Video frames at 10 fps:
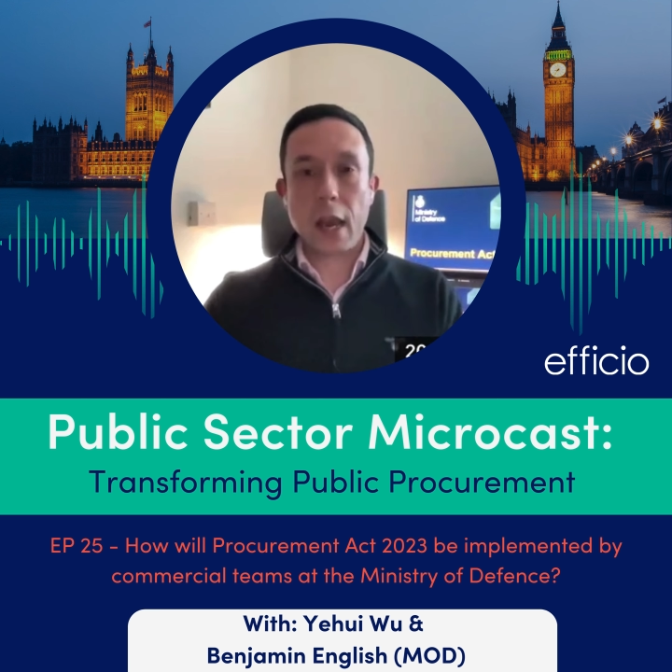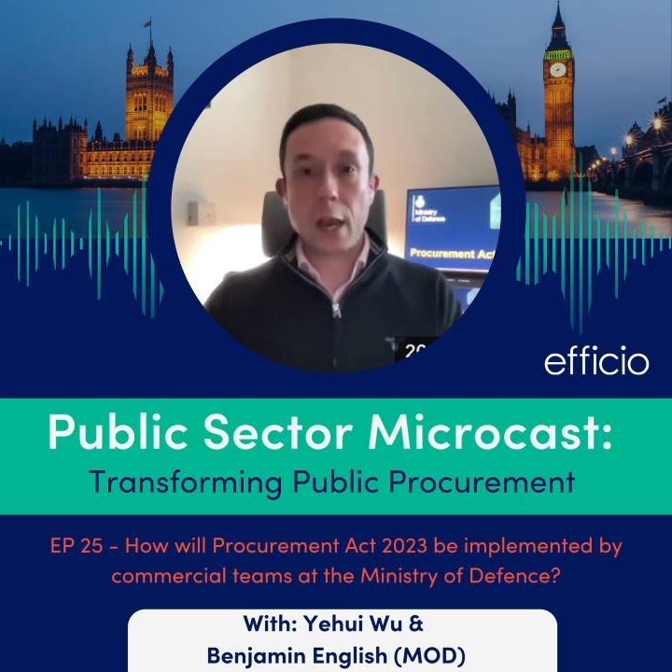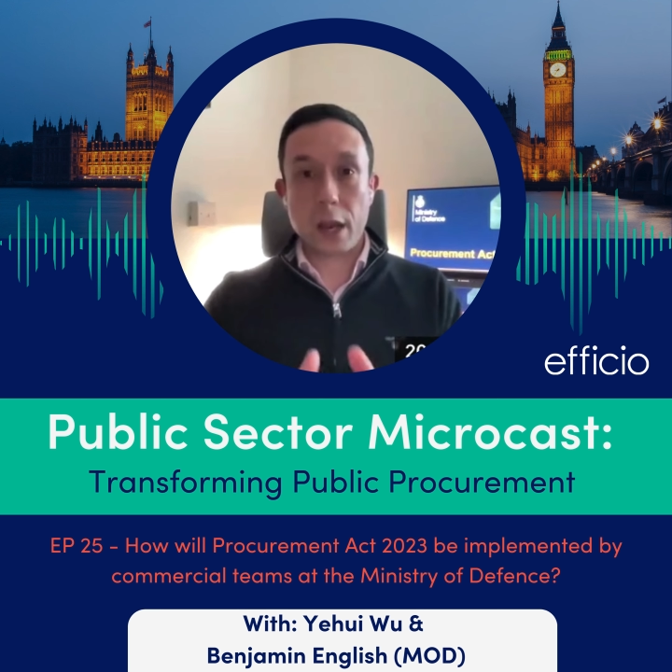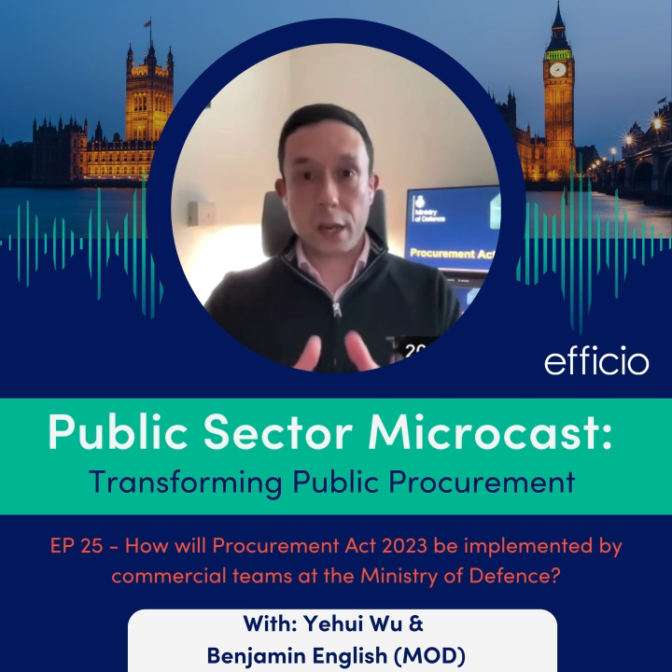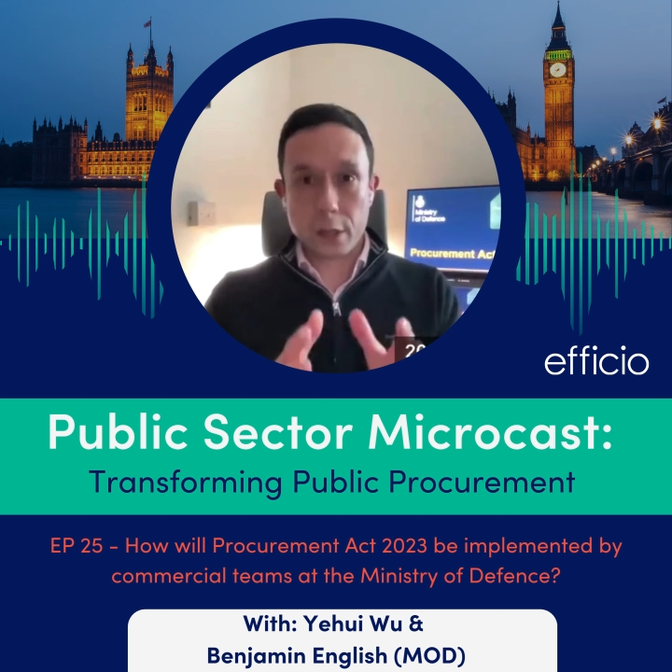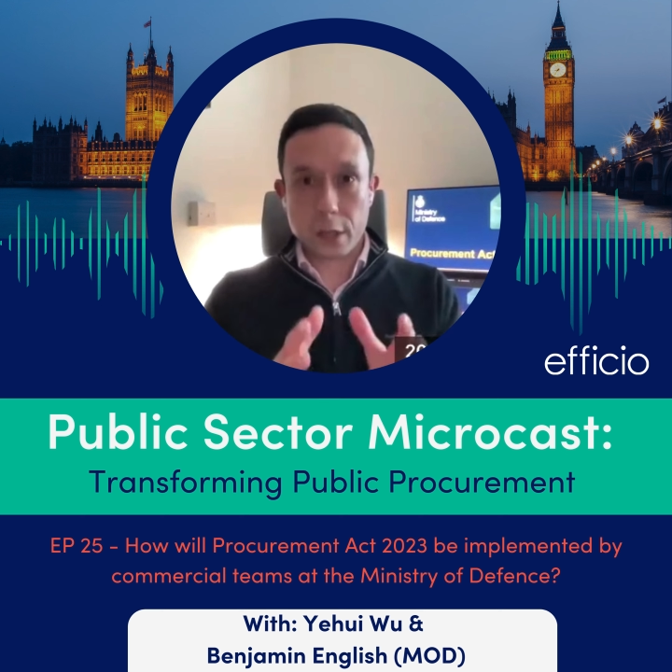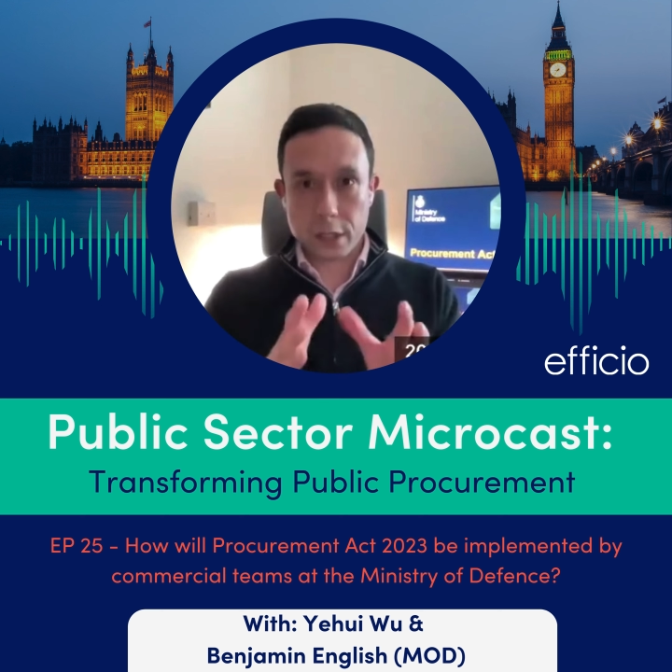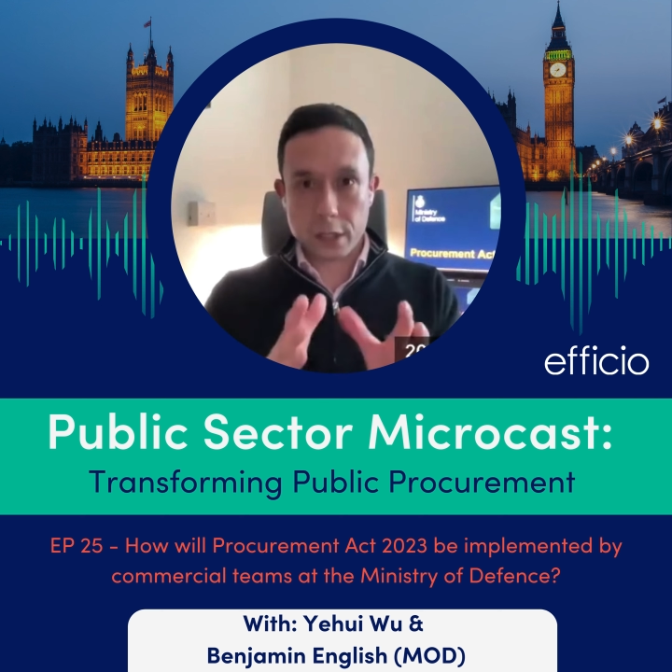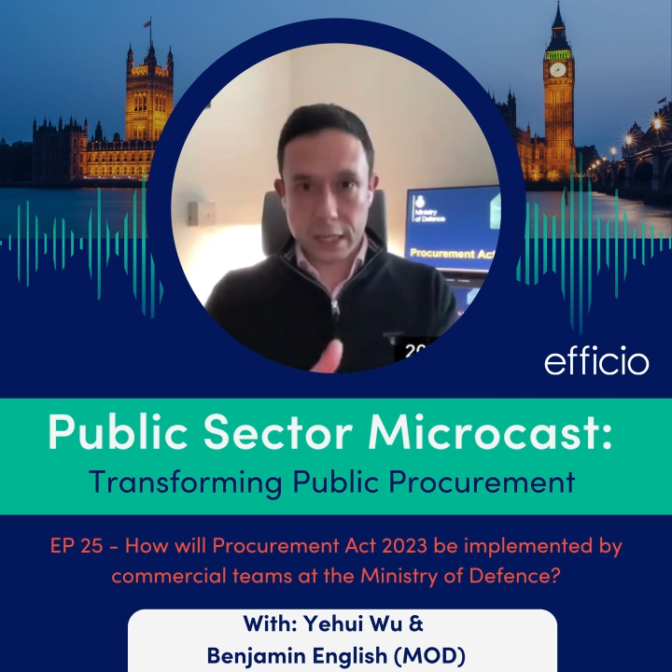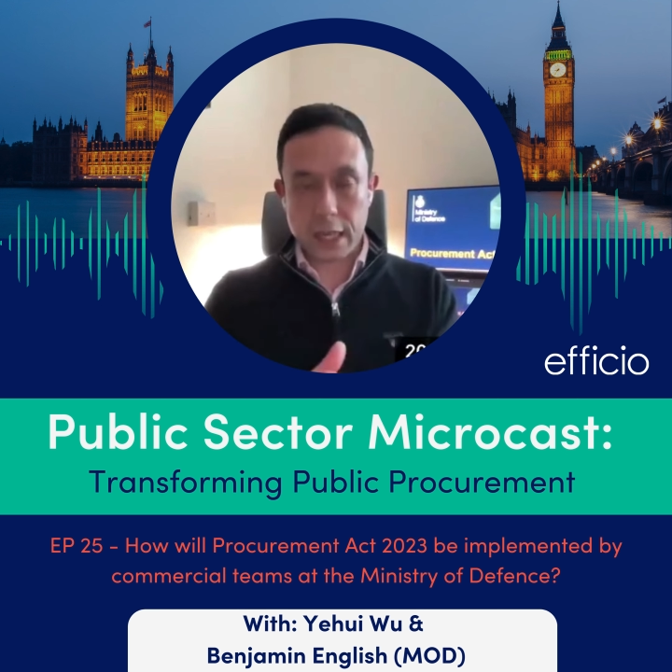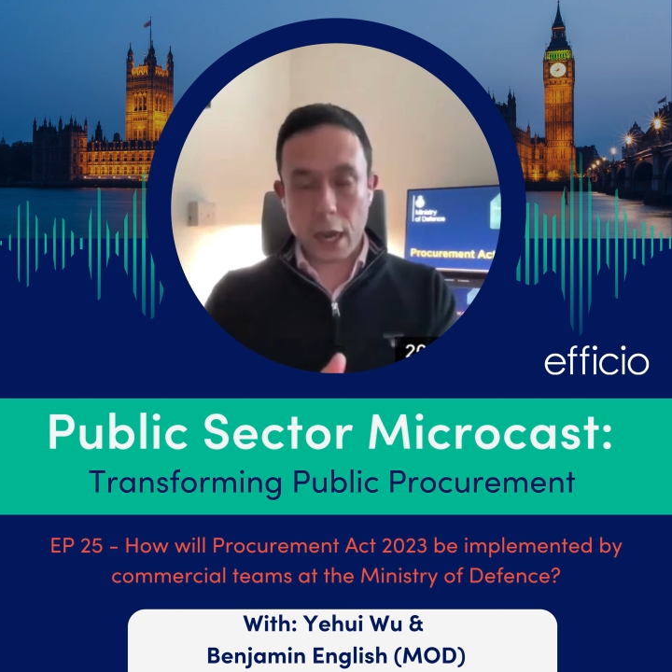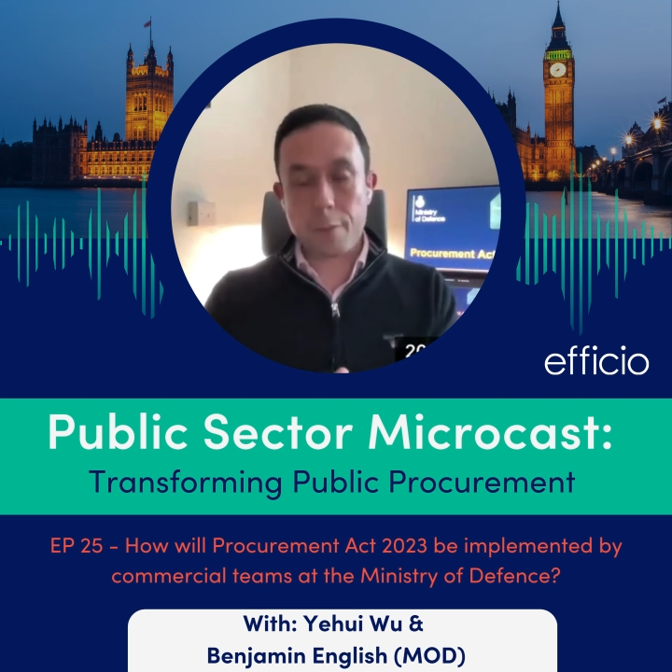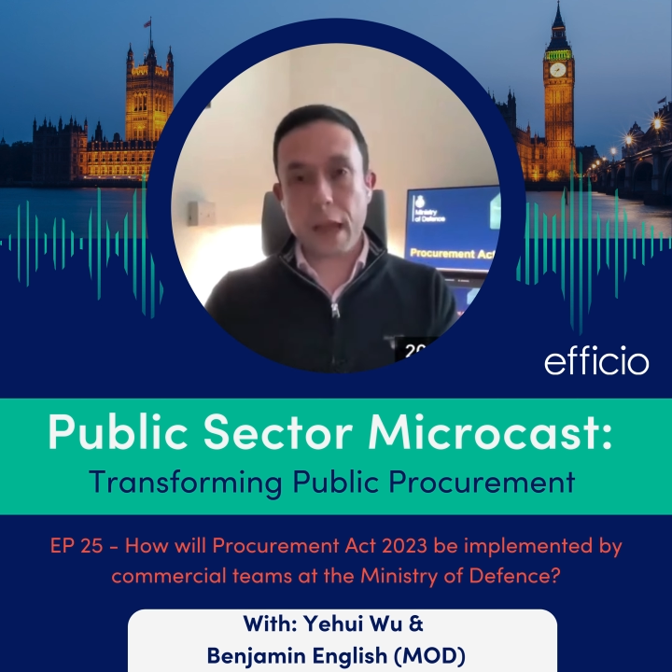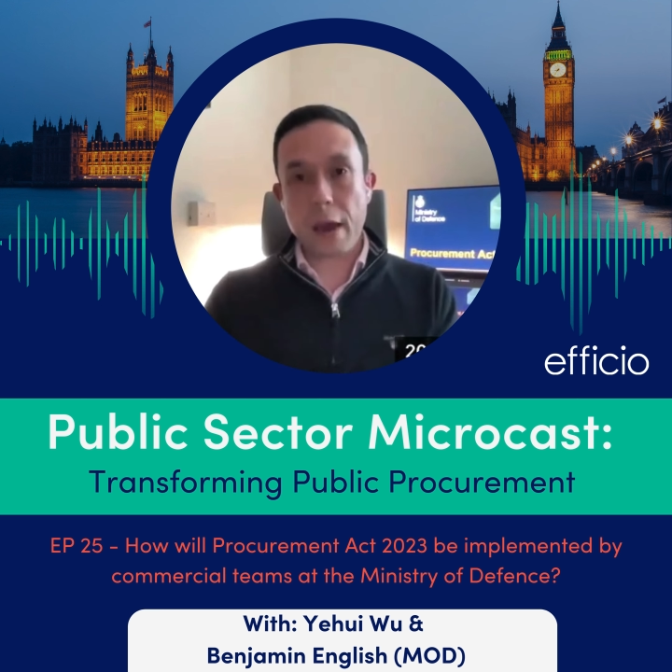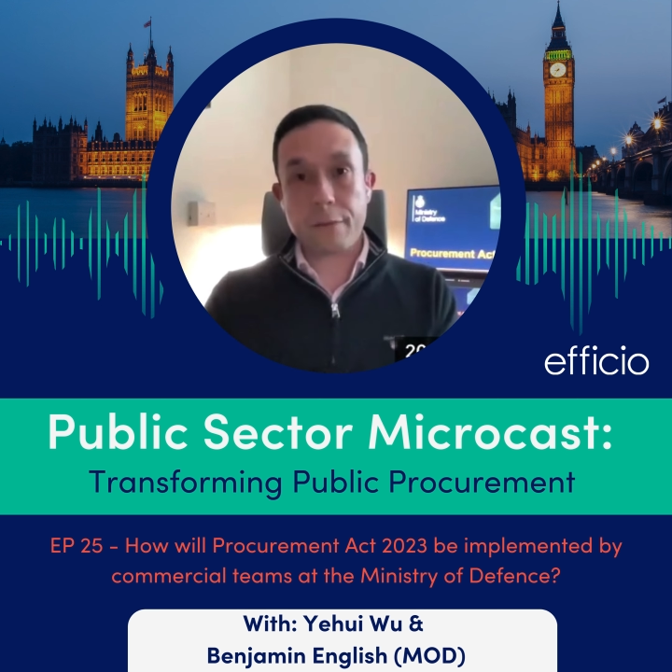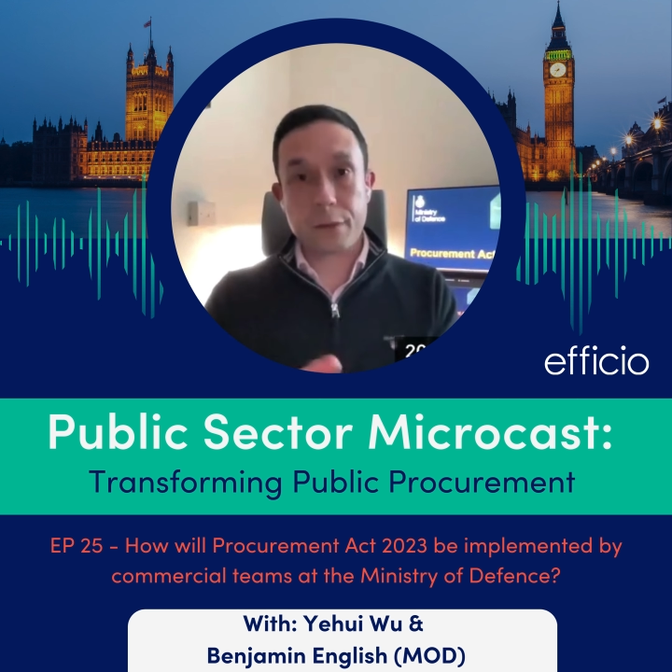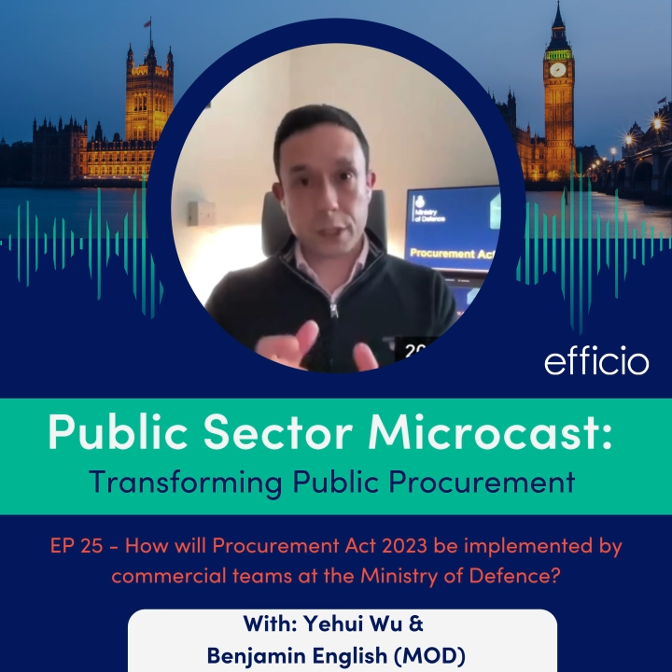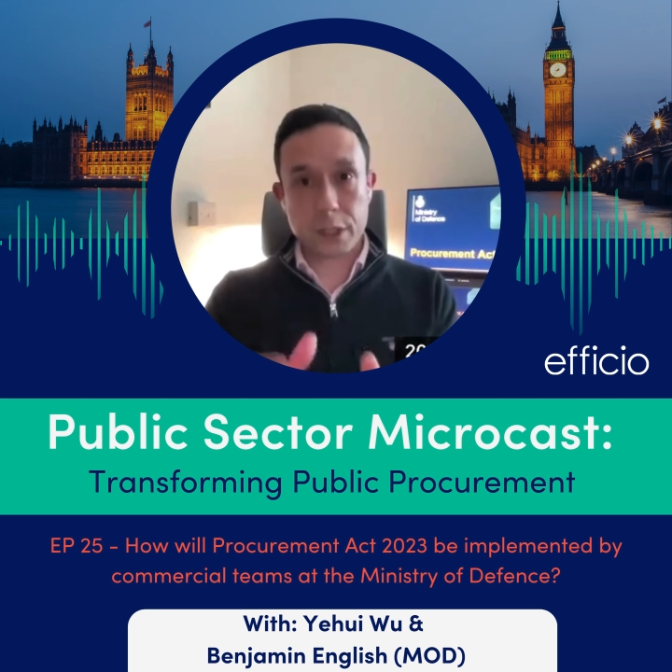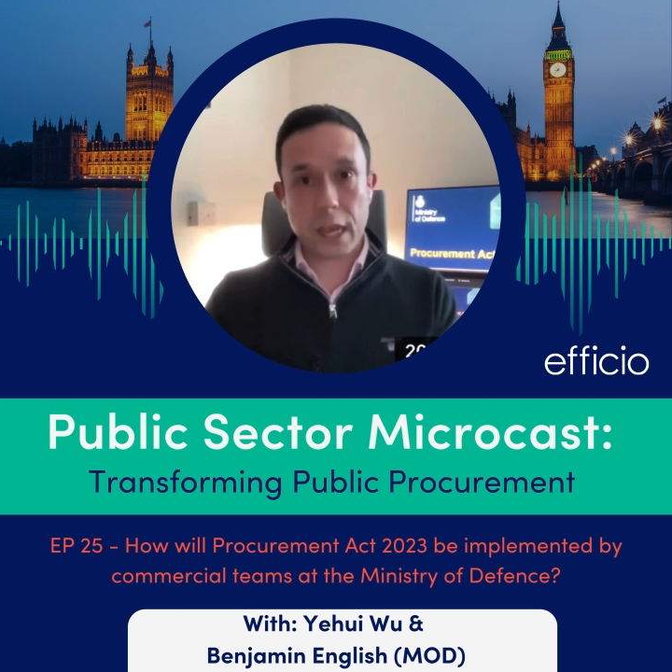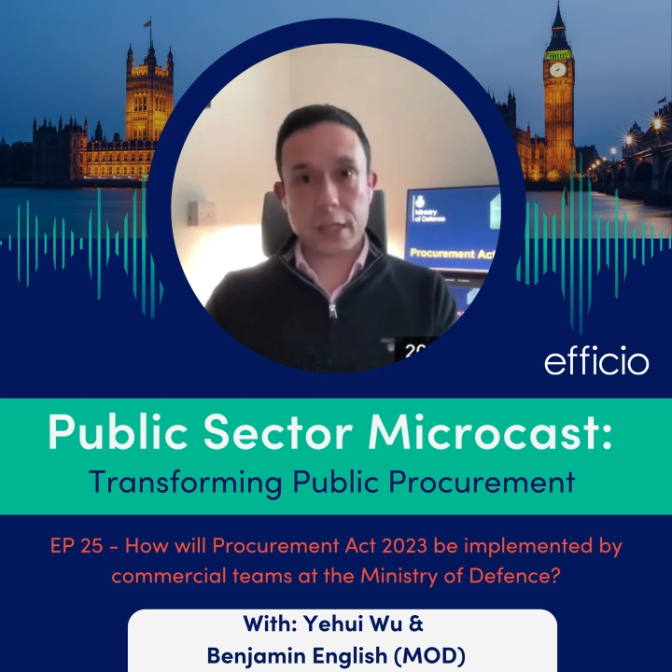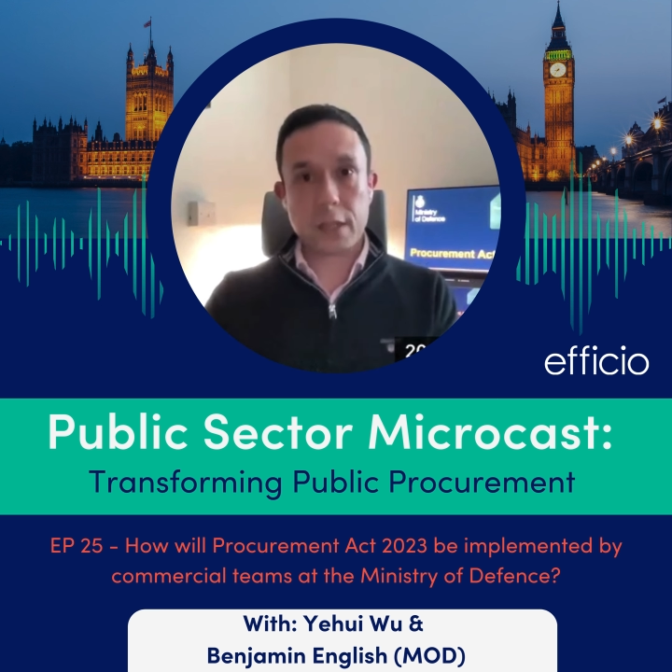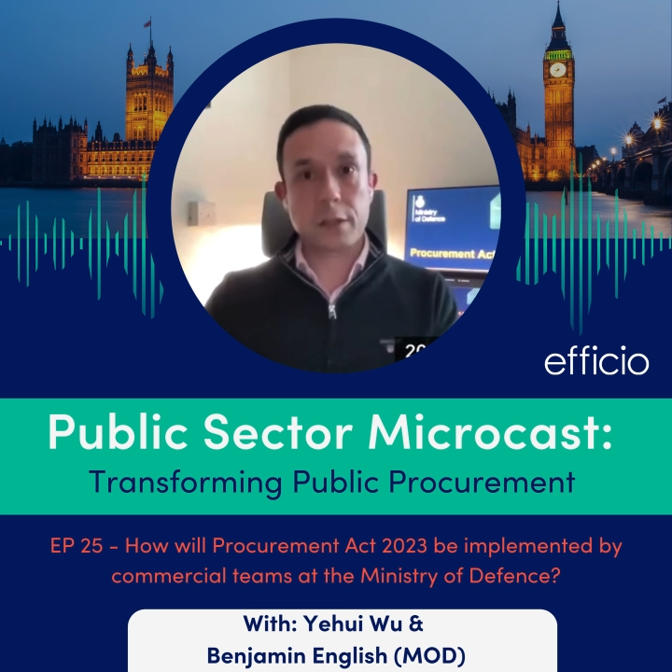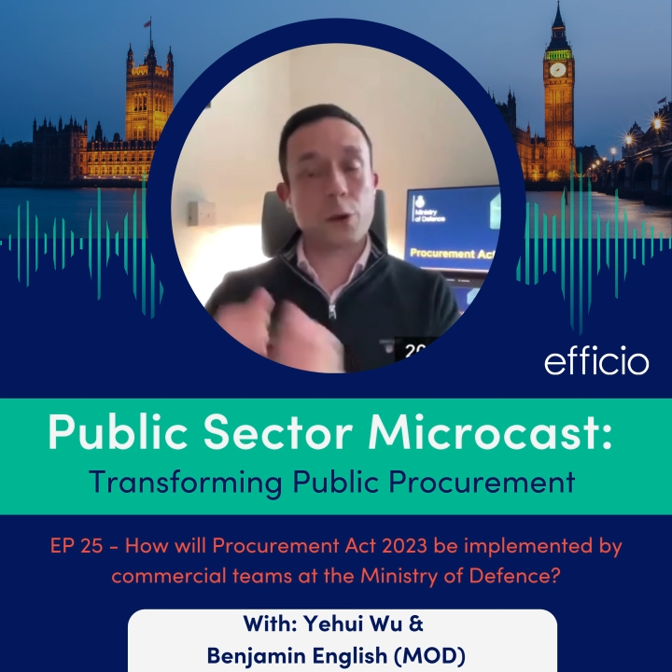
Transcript: and then setting up now for success,